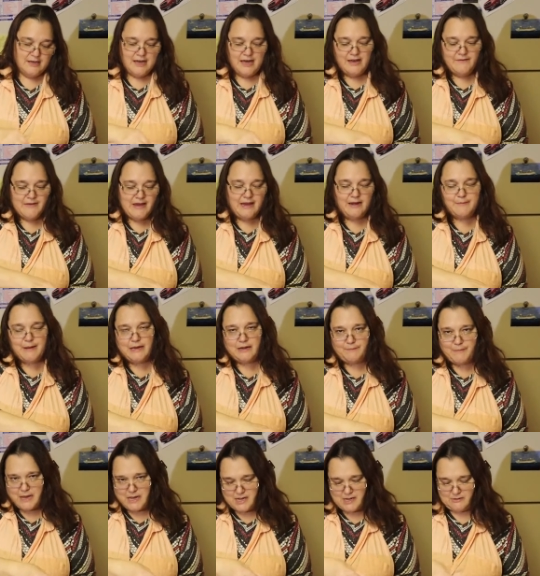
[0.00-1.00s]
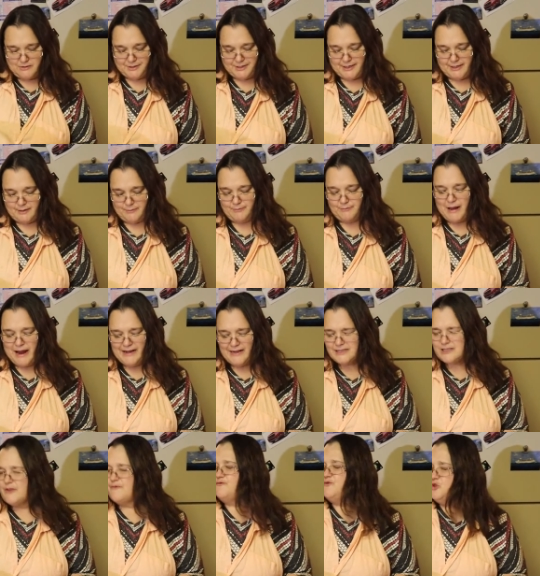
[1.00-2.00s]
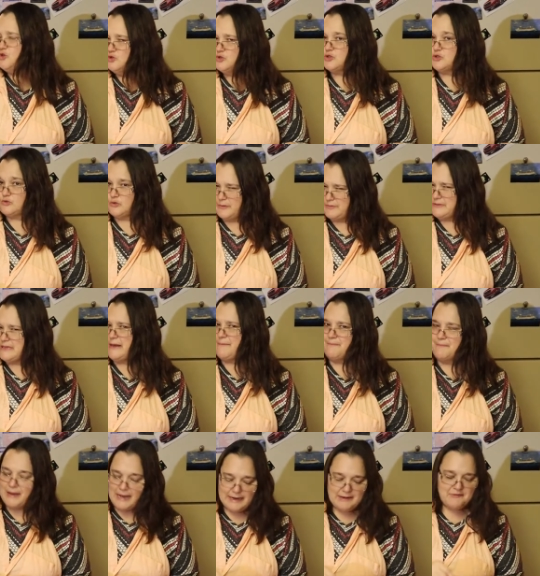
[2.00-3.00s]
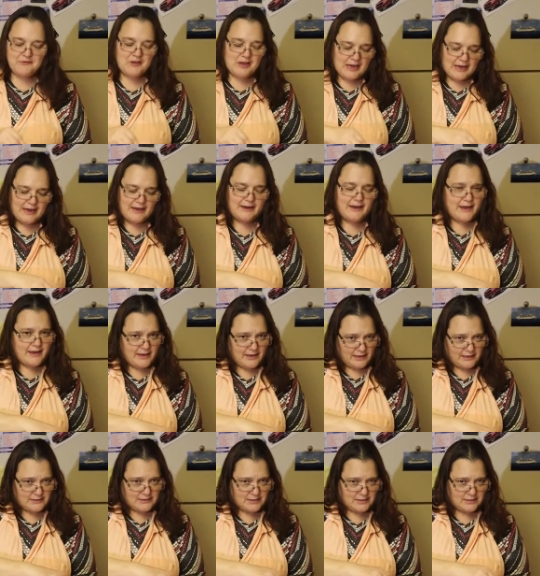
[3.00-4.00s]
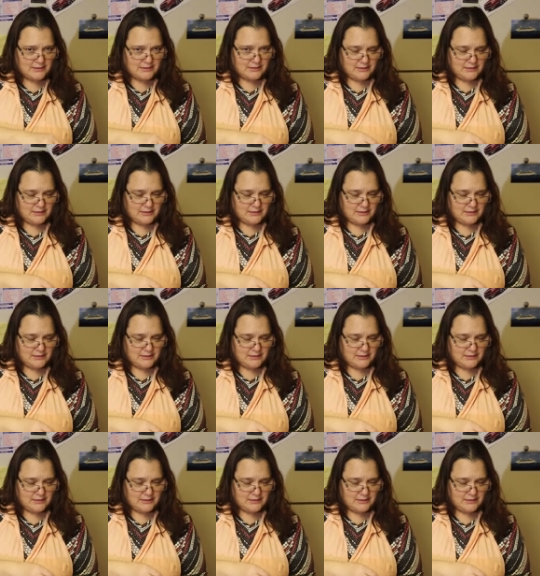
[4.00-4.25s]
I've got about a pound here, minus a few strips that Mike got ate